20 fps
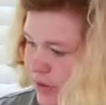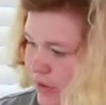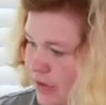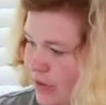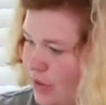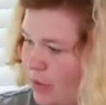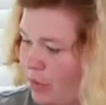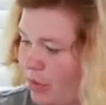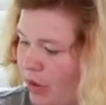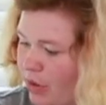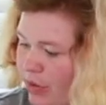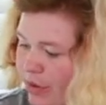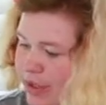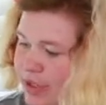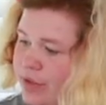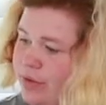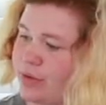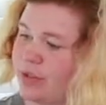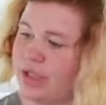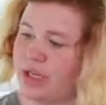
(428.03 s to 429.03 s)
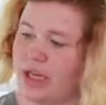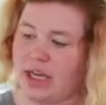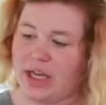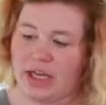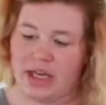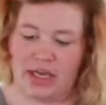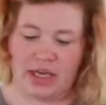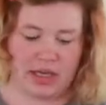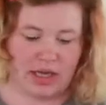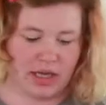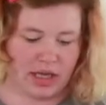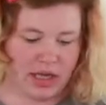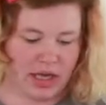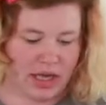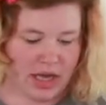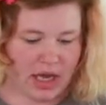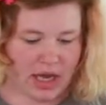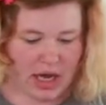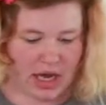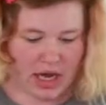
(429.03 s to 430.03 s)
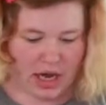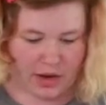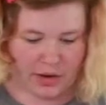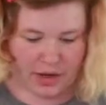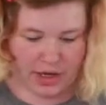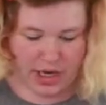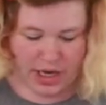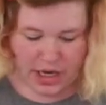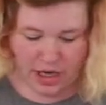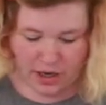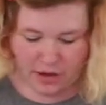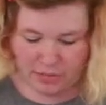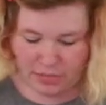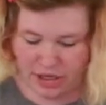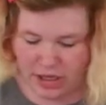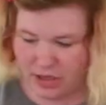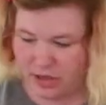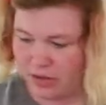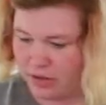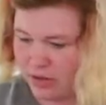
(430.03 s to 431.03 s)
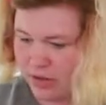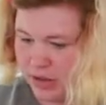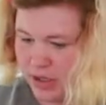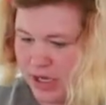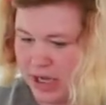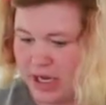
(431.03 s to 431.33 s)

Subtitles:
So we're going to take our air bottle,